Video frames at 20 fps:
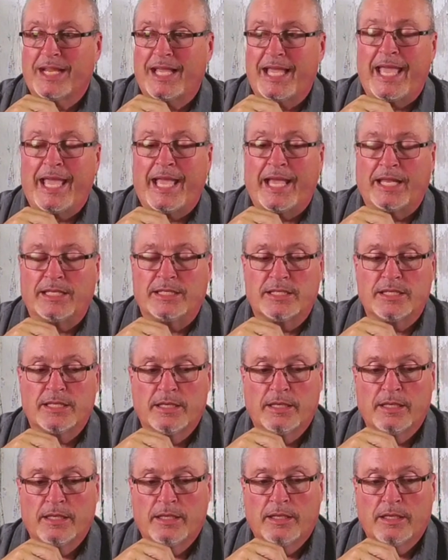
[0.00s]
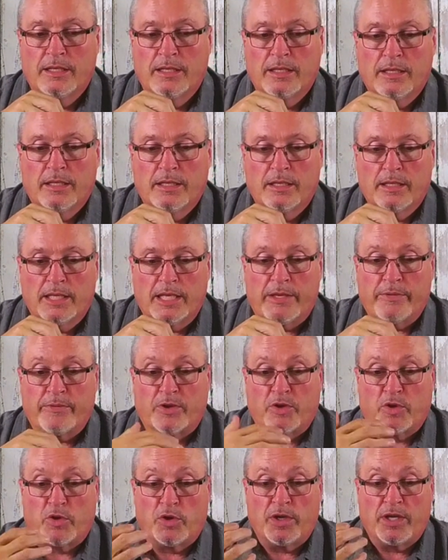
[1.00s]
And it
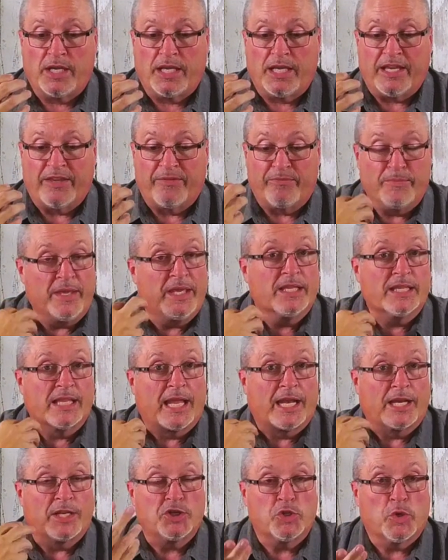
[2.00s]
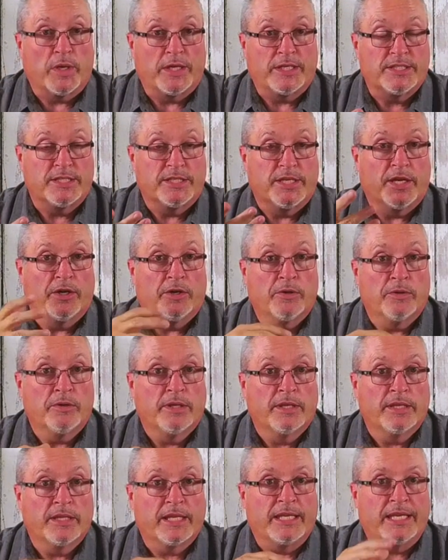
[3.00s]
would give me a lot of joy to know
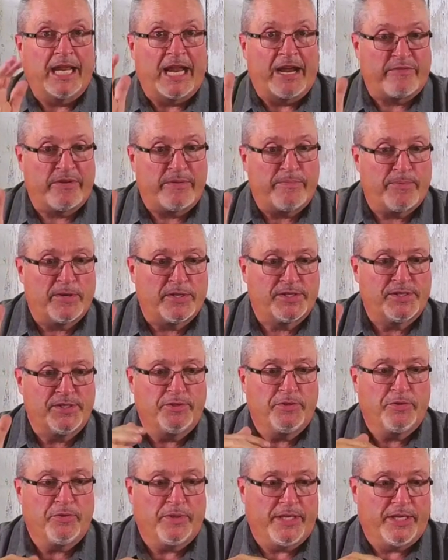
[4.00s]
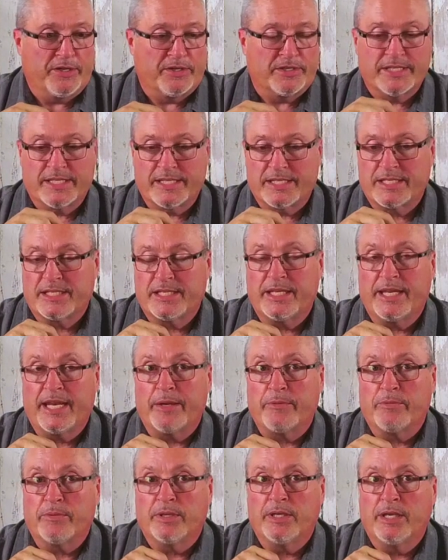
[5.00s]
that every person who hears this
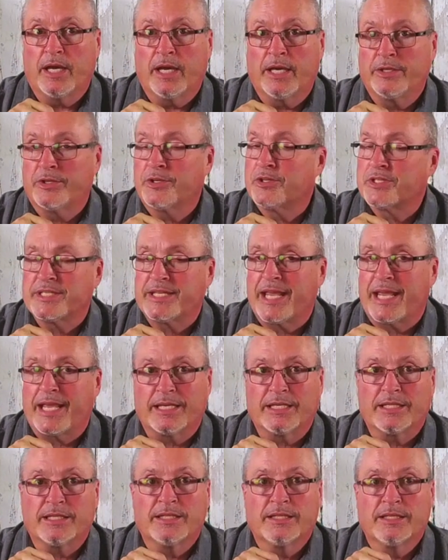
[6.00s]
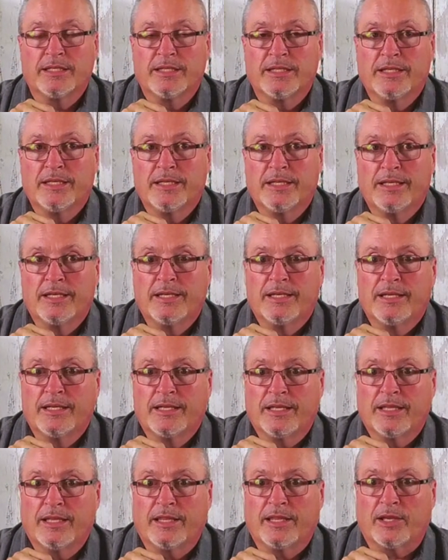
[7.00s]
today would understand
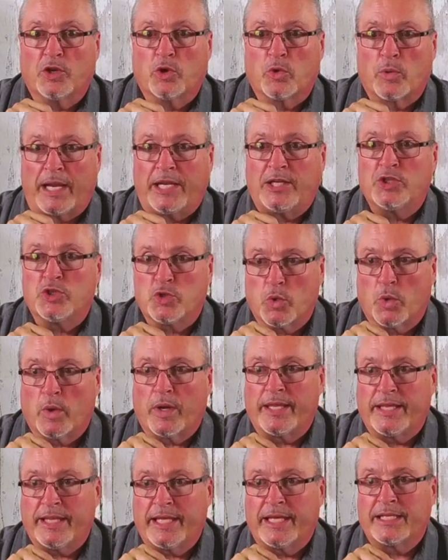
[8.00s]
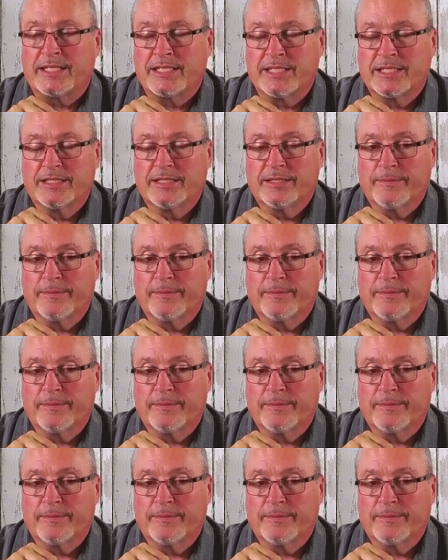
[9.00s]
the great joy that